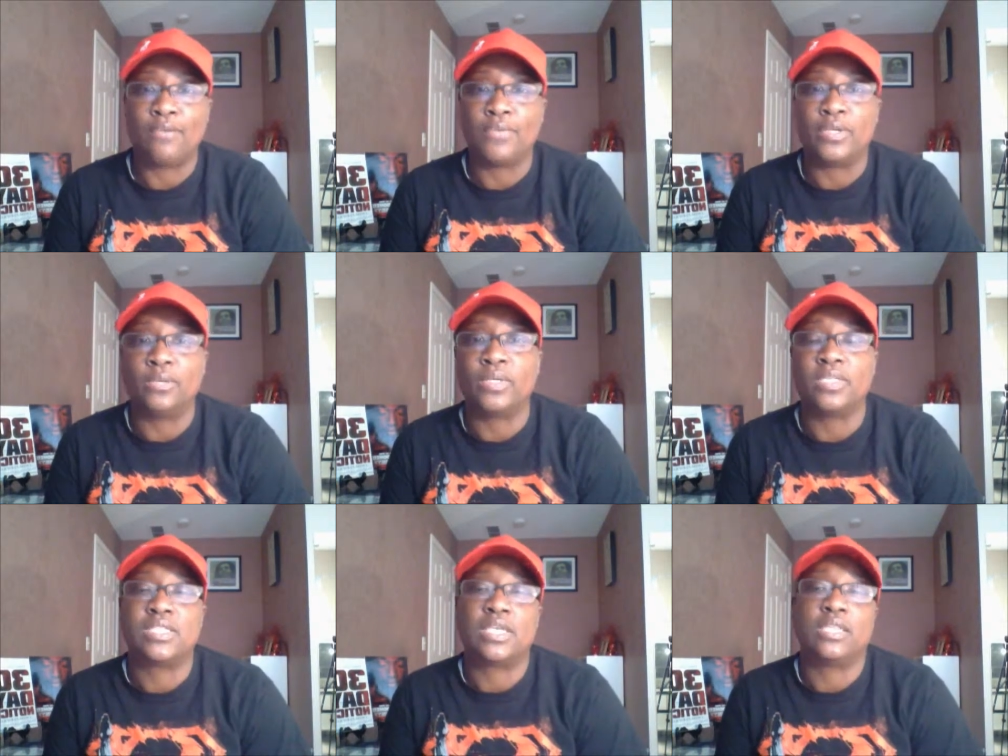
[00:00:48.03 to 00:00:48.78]
I really
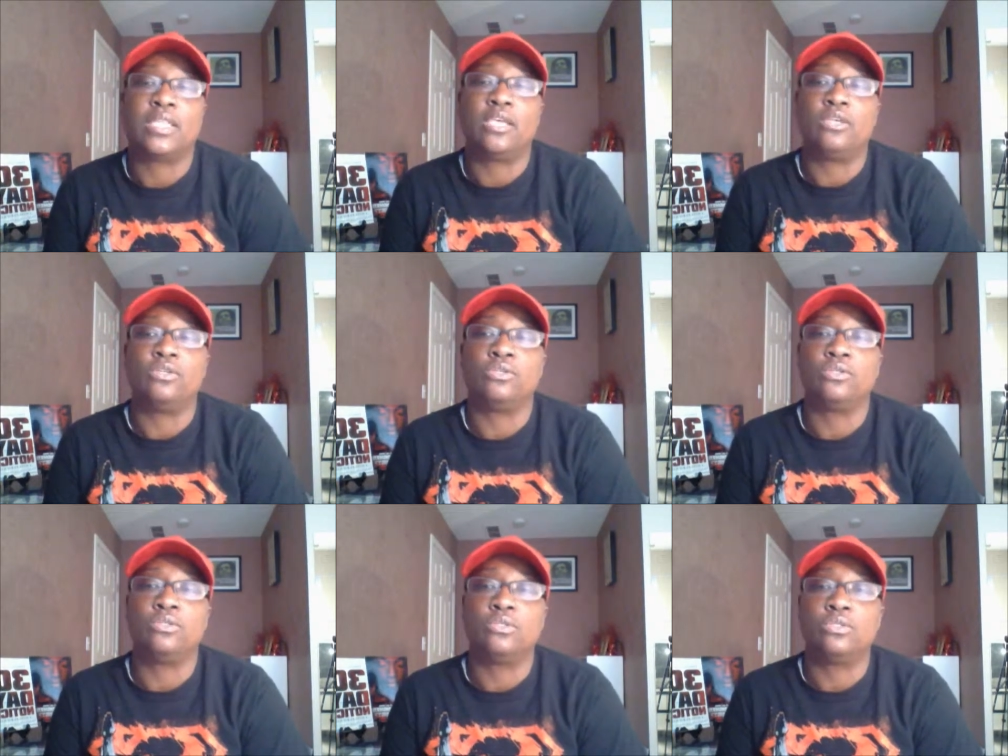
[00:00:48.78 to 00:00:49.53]
want to say thank
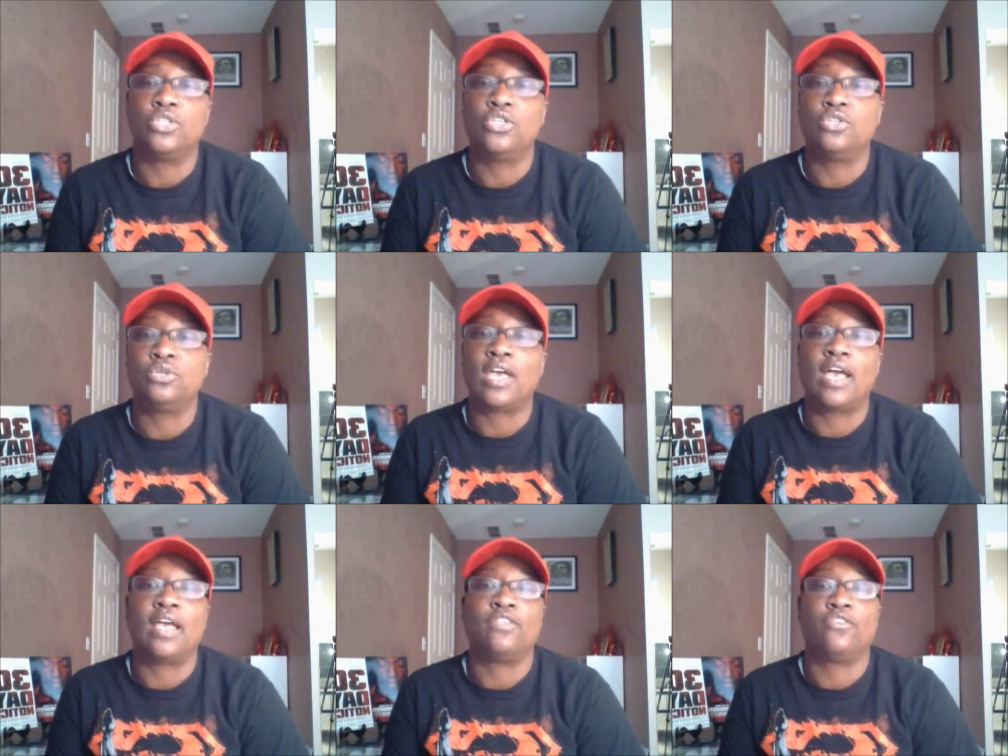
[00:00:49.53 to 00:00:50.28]
you to you
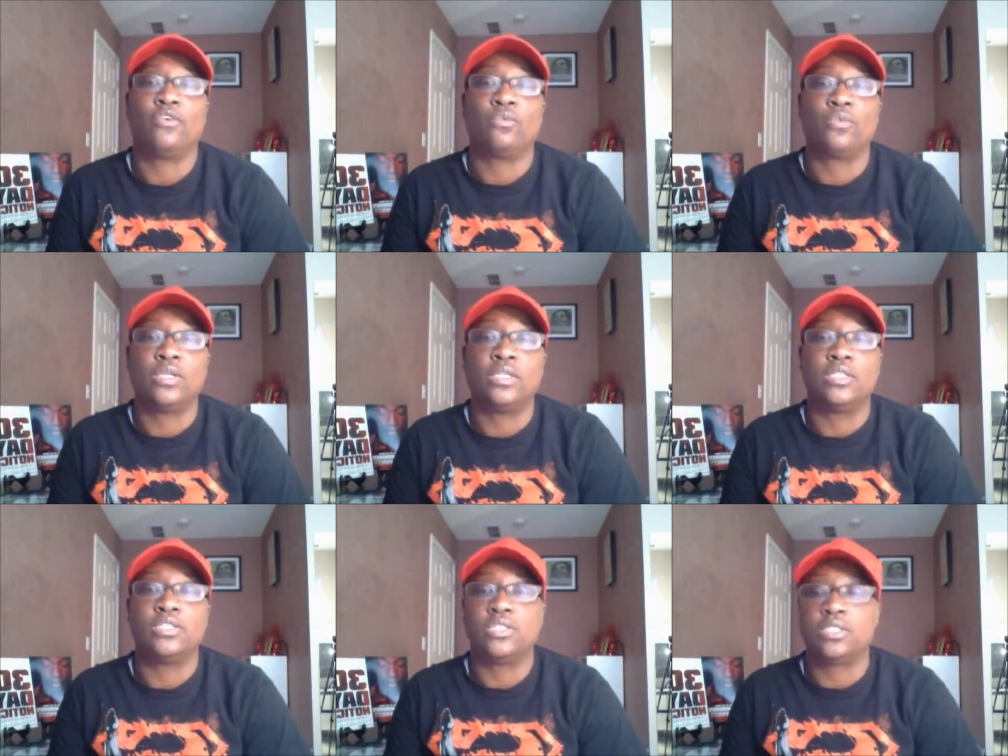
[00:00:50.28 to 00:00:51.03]
guys for
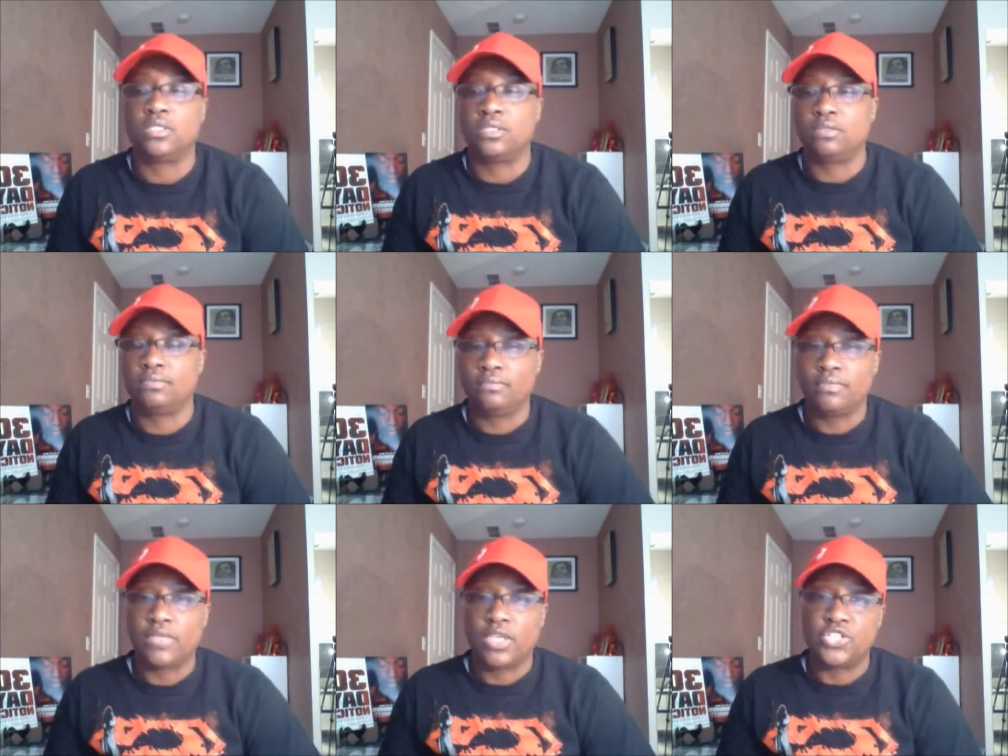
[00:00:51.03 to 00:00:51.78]
really just
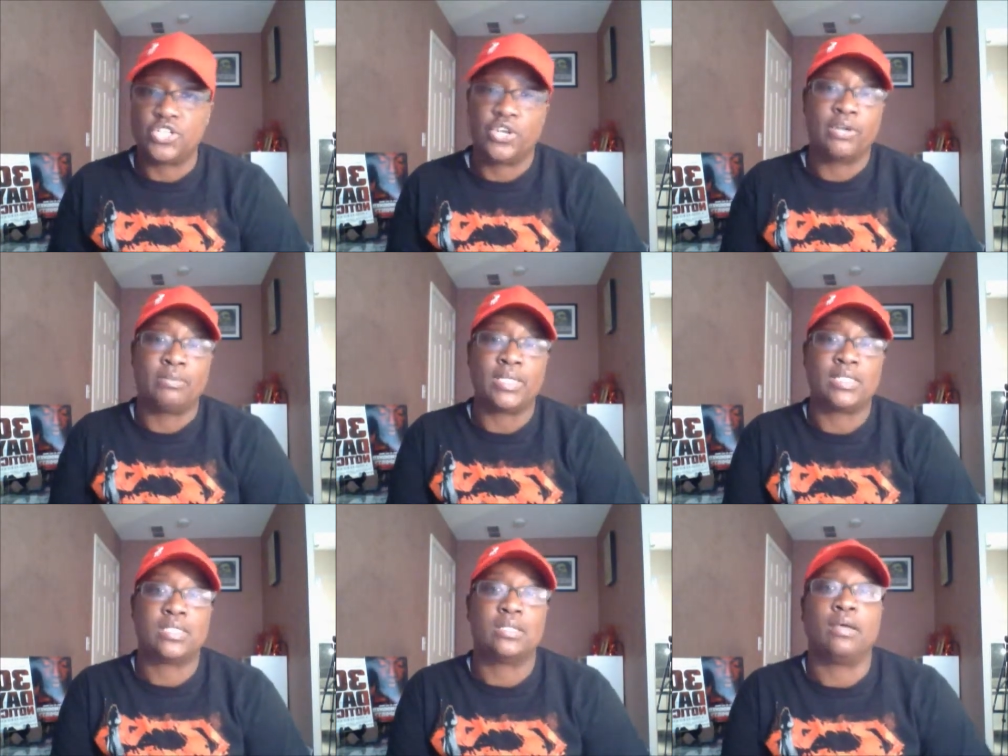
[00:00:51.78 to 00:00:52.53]
sharing
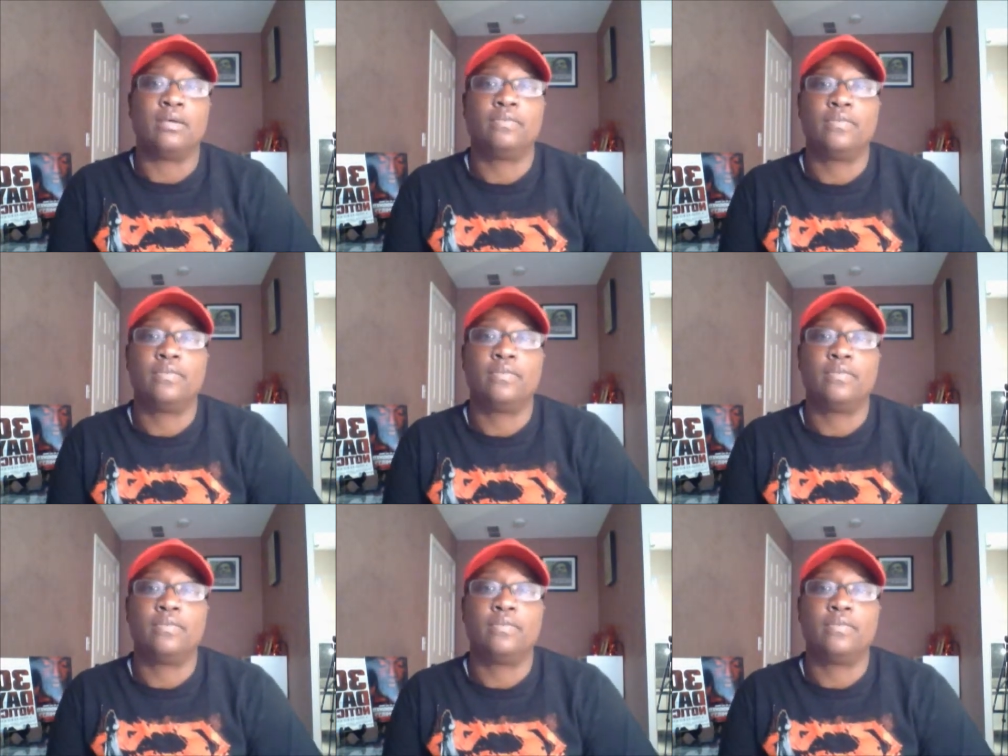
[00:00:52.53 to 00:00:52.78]
my stuff.